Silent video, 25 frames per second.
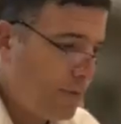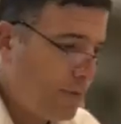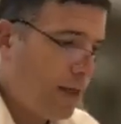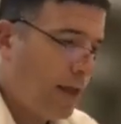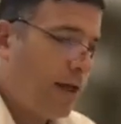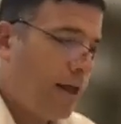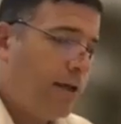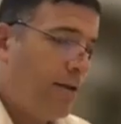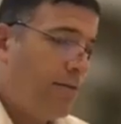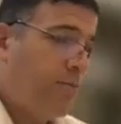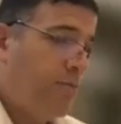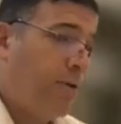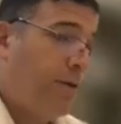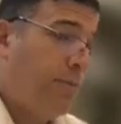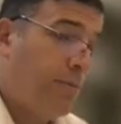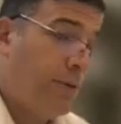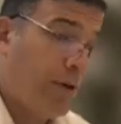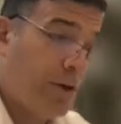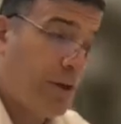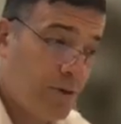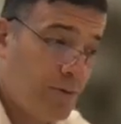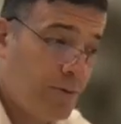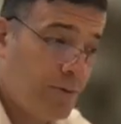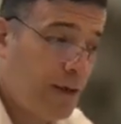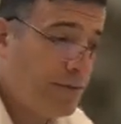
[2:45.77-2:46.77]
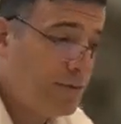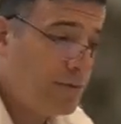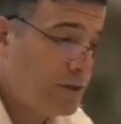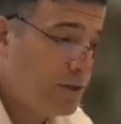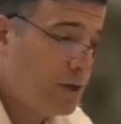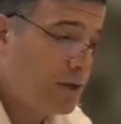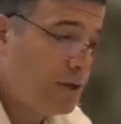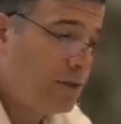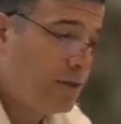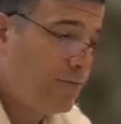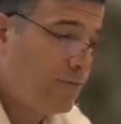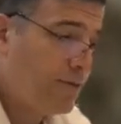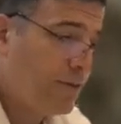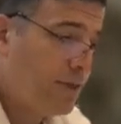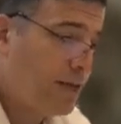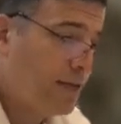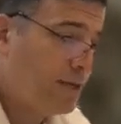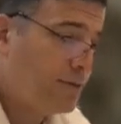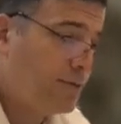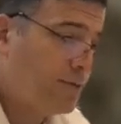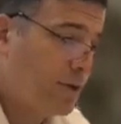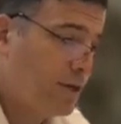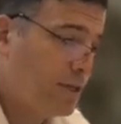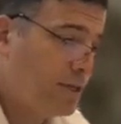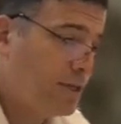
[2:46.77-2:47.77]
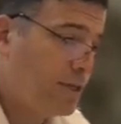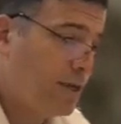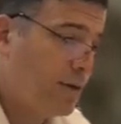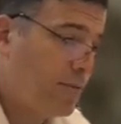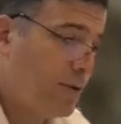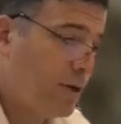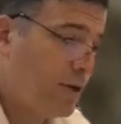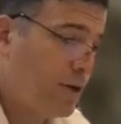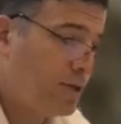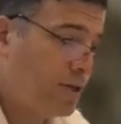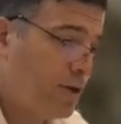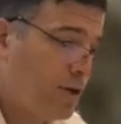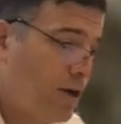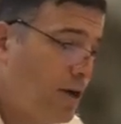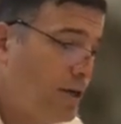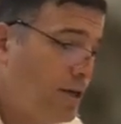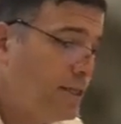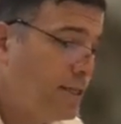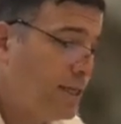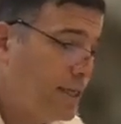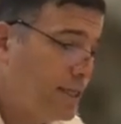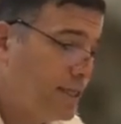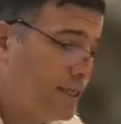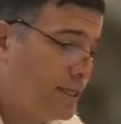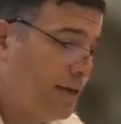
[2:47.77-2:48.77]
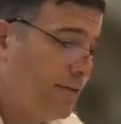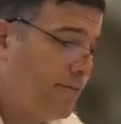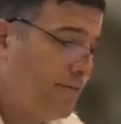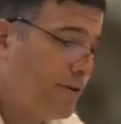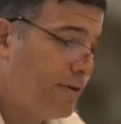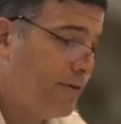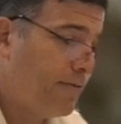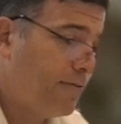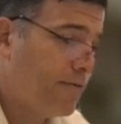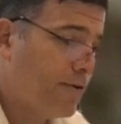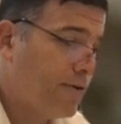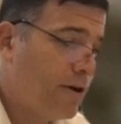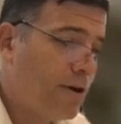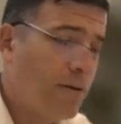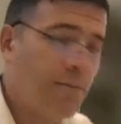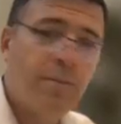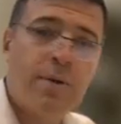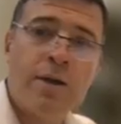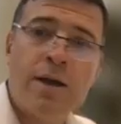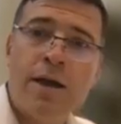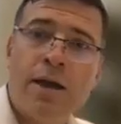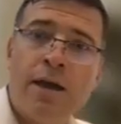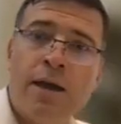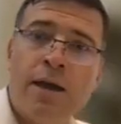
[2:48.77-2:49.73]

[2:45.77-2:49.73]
and because we have to learn different things, because an ox is different from